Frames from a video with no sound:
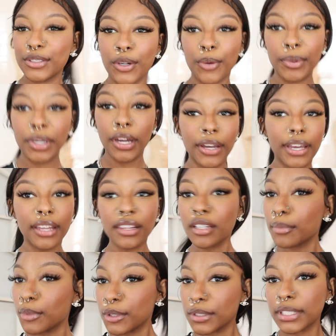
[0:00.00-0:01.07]
So we are in the
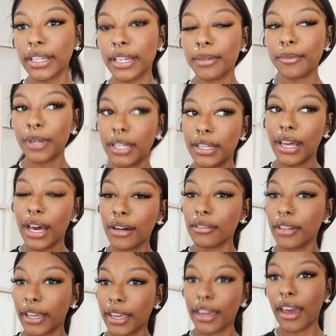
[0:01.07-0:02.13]
museum right now
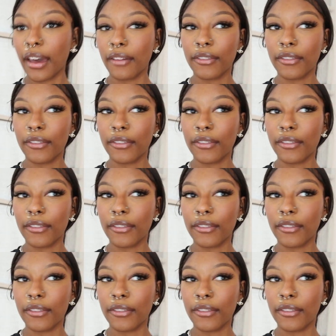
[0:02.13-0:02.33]
looking at